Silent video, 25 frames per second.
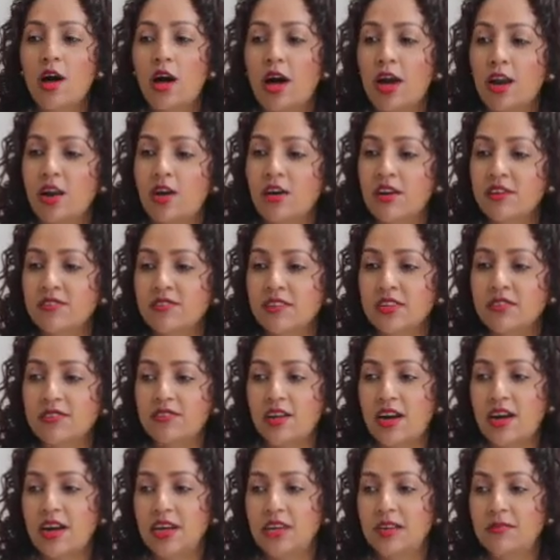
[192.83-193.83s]
a lot of the
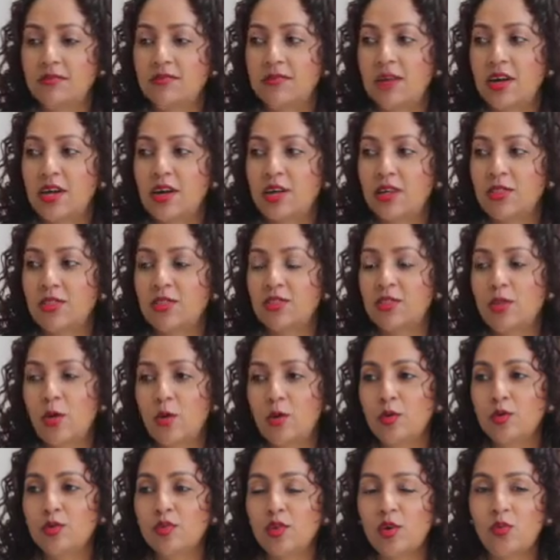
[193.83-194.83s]
time
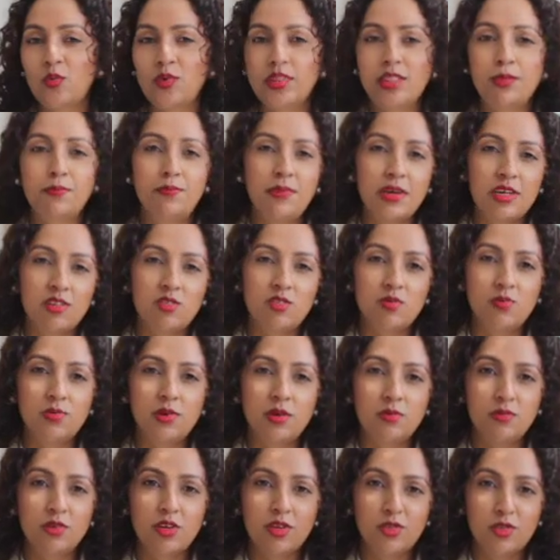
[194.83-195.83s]
those are when the best
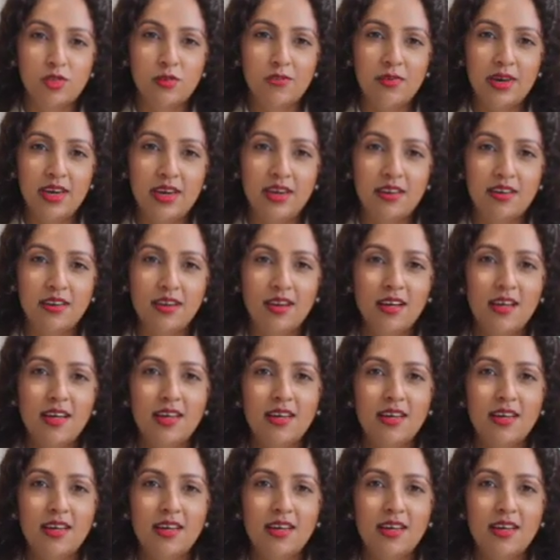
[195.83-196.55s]
memories are made.